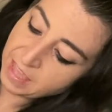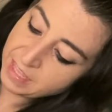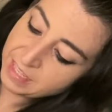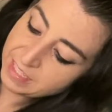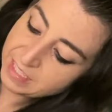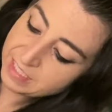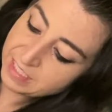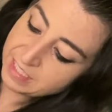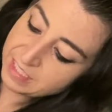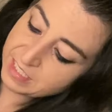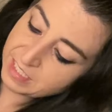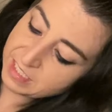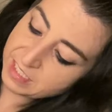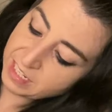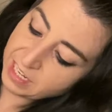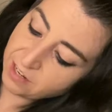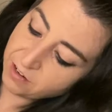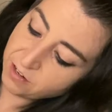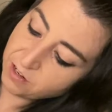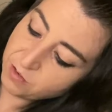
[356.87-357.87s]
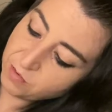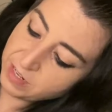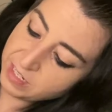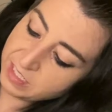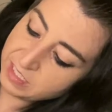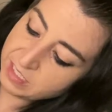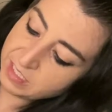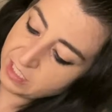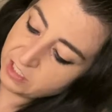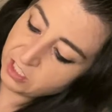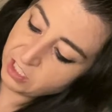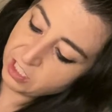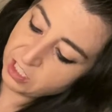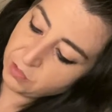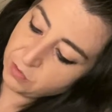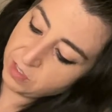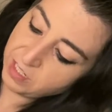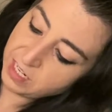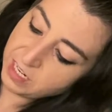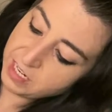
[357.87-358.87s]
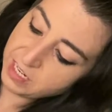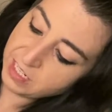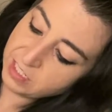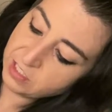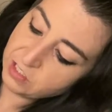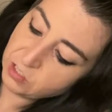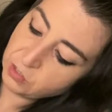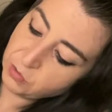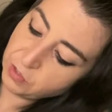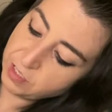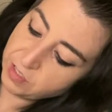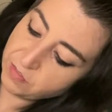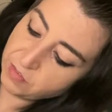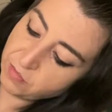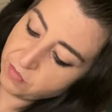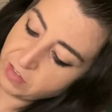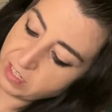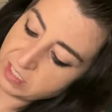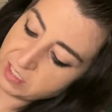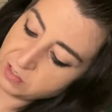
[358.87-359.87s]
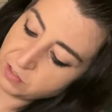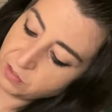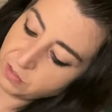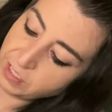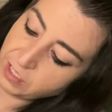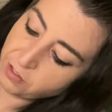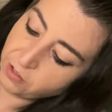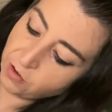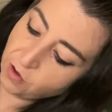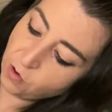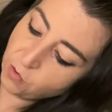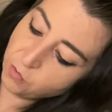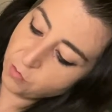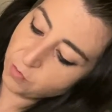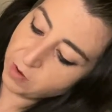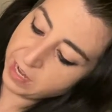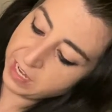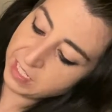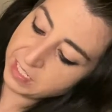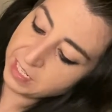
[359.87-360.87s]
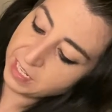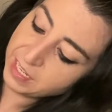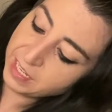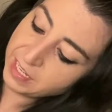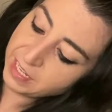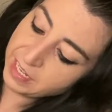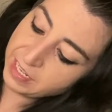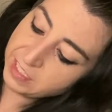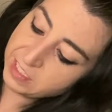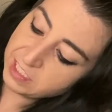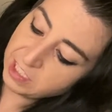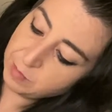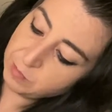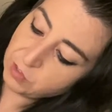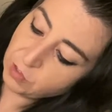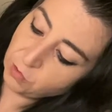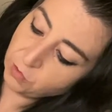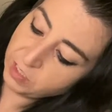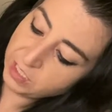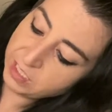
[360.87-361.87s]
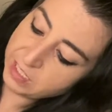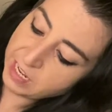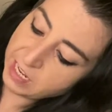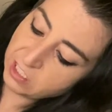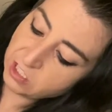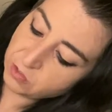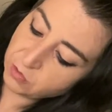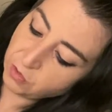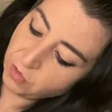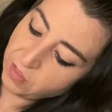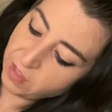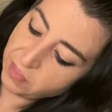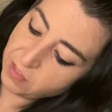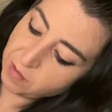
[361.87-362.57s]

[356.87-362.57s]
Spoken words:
Since the tarot is such a unique intuitive vessel in her own right, it seemed only natural that the